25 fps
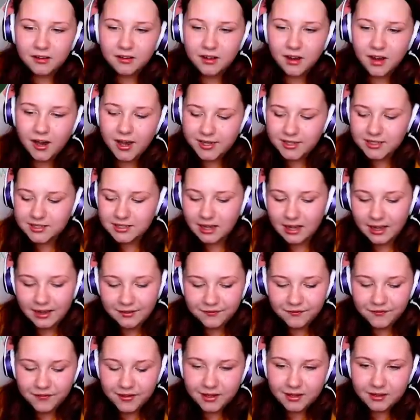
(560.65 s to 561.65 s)
guys,
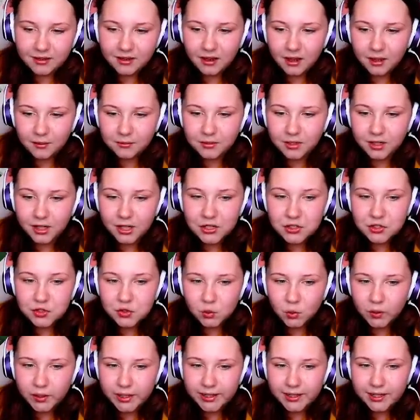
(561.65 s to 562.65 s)
I think I'm gonna
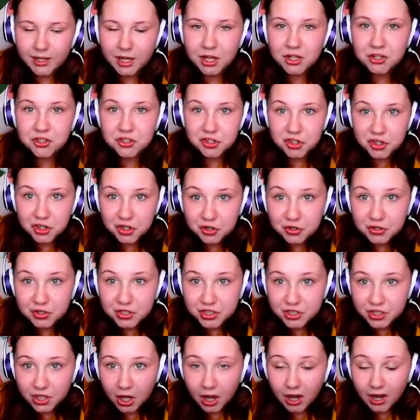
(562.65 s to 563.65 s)
join a new
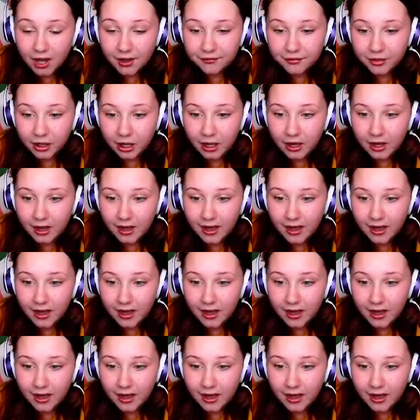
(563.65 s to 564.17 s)
server.